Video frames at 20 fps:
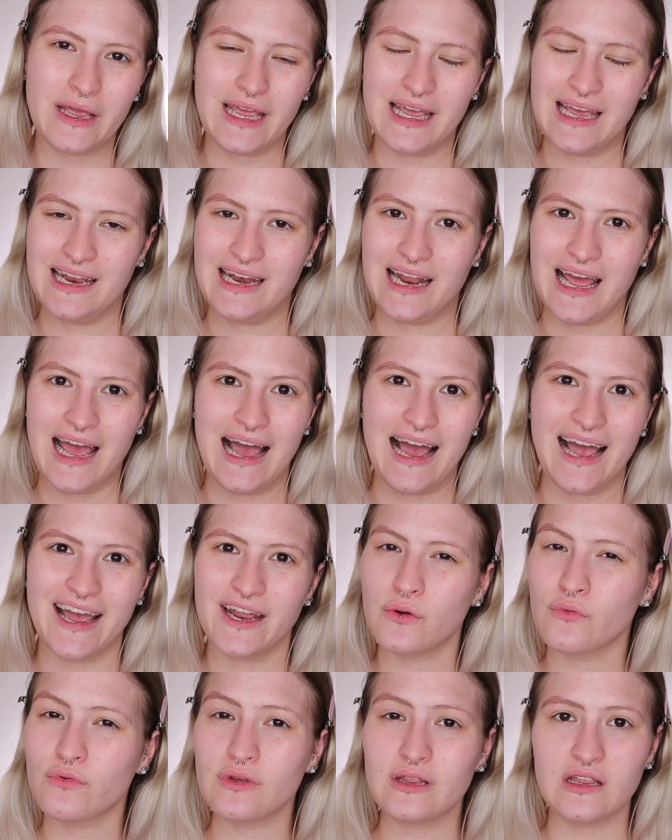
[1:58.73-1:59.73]
and
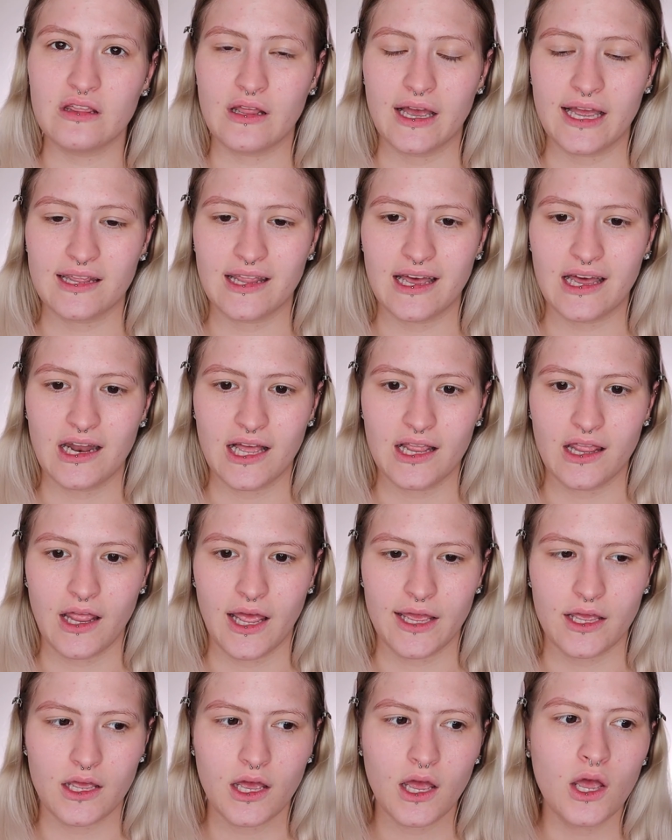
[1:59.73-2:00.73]
I don't really like that. I
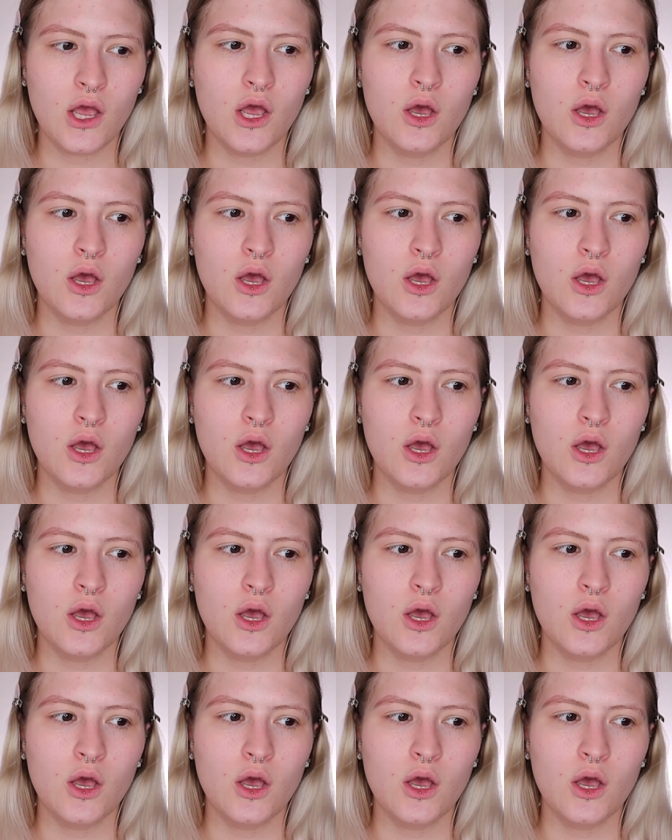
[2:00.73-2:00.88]
like